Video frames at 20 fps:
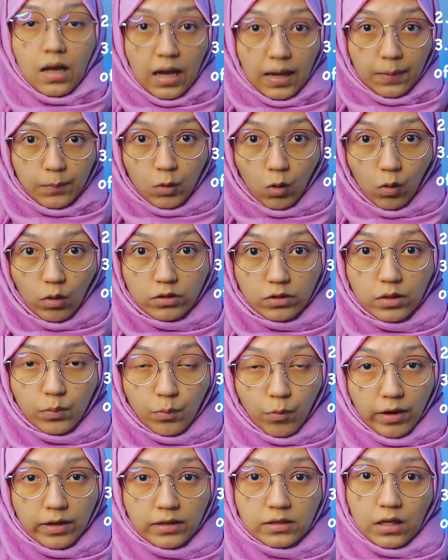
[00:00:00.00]
I'm going to
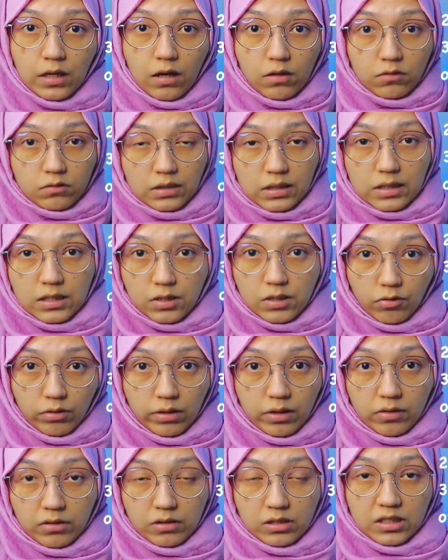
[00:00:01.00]
break down these 3
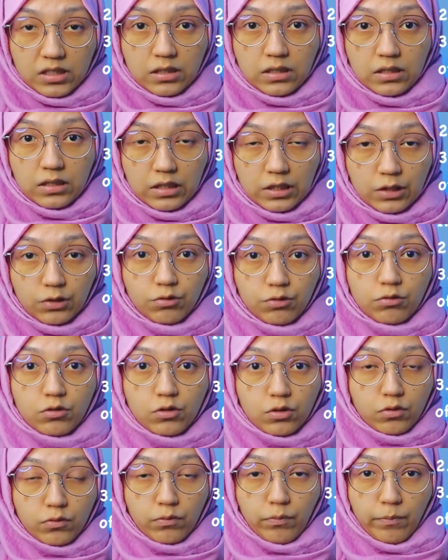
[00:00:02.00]
questions into
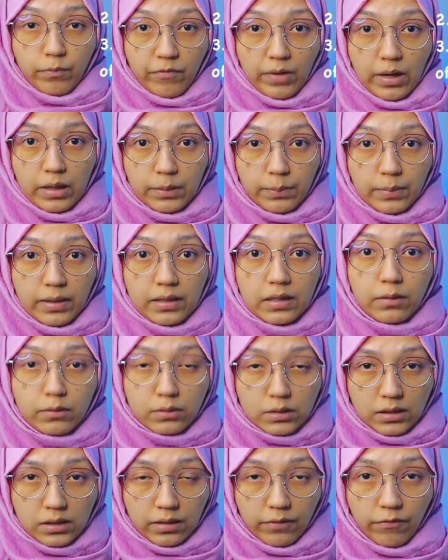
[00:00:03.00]
many
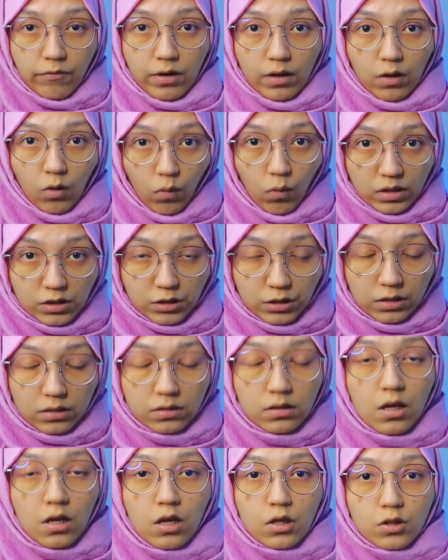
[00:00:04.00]
different questions.